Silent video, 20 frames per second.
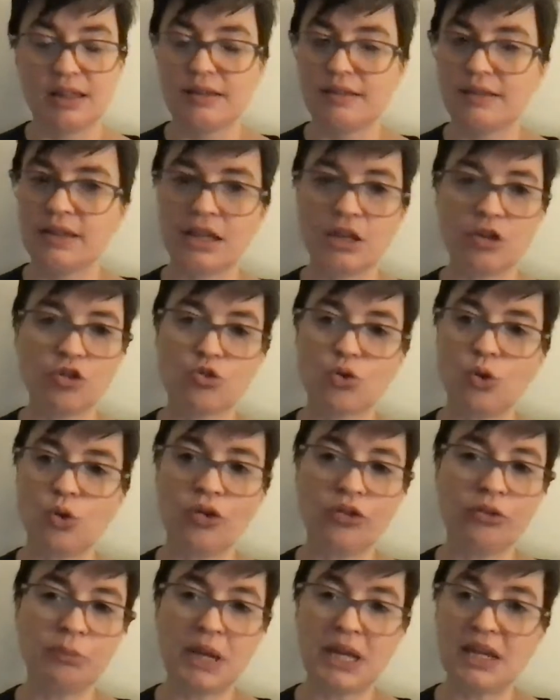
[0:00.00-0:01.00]
The
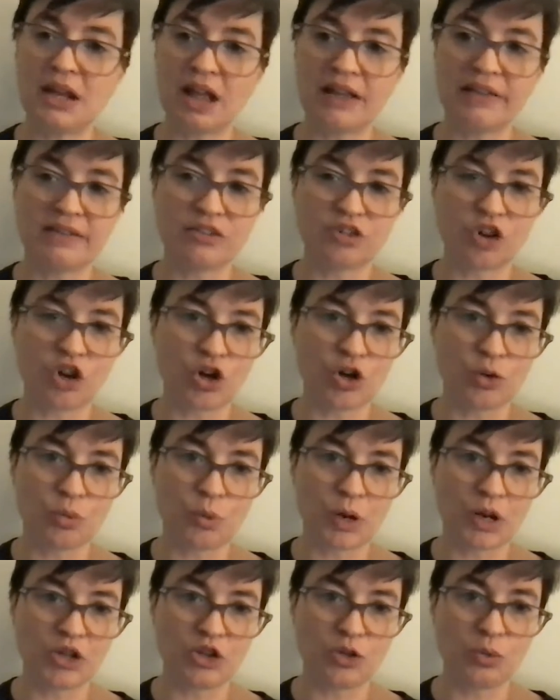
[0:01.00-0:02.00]
controls may not start
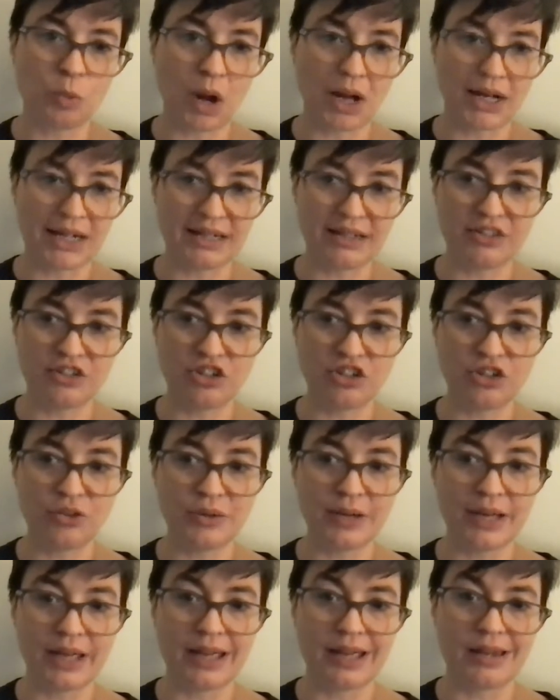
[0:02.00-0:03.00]
where you want it
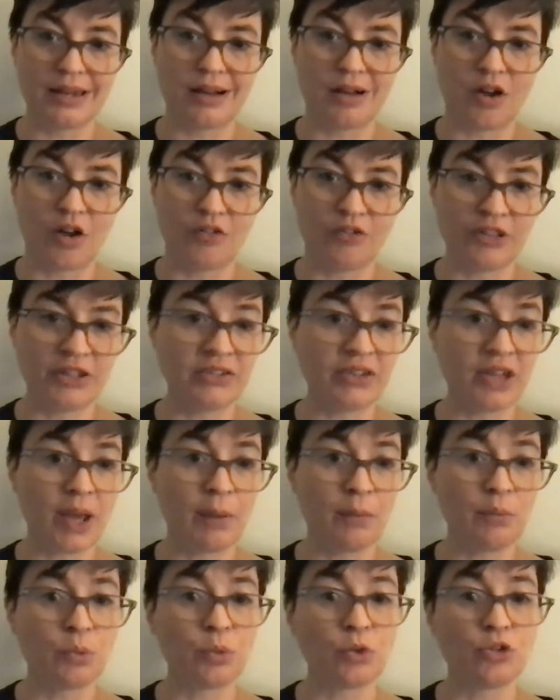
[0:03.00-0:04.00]
to, and
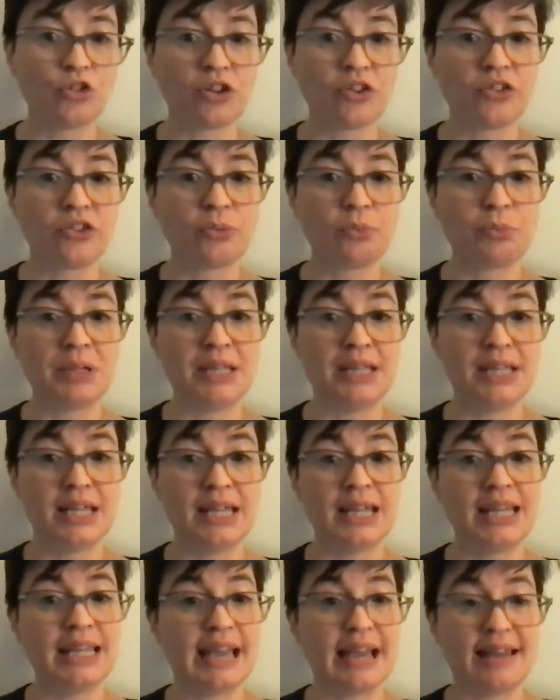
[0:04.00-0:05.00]
oftentimes will just
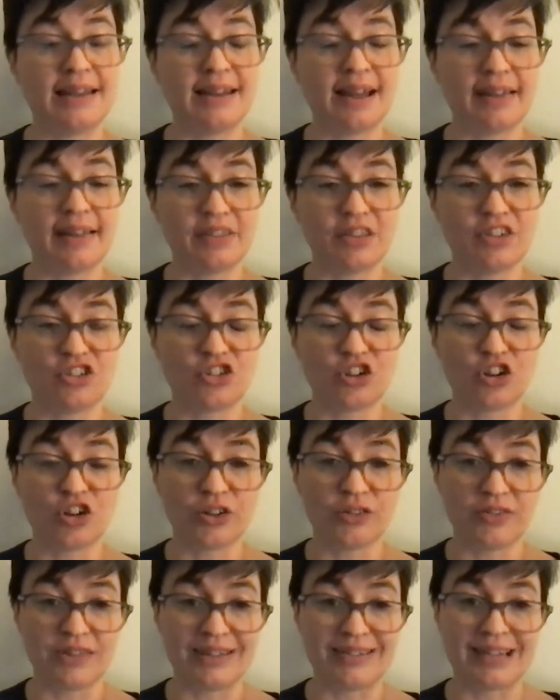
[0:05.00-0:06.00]
begin again at the start
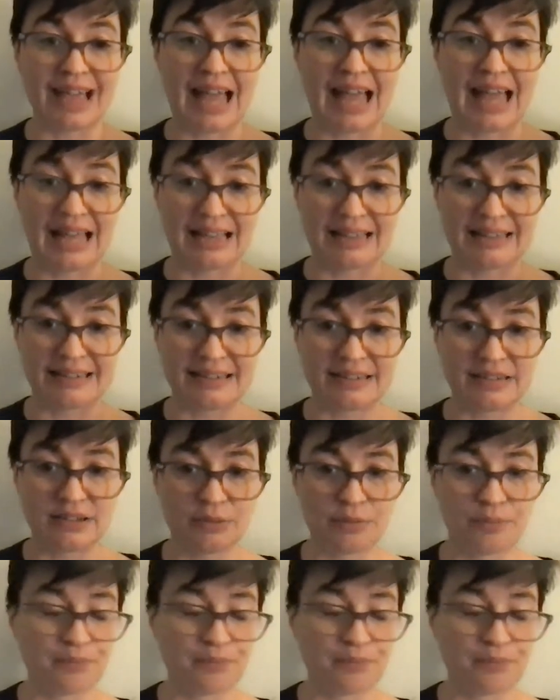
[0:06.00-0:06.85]
of the text.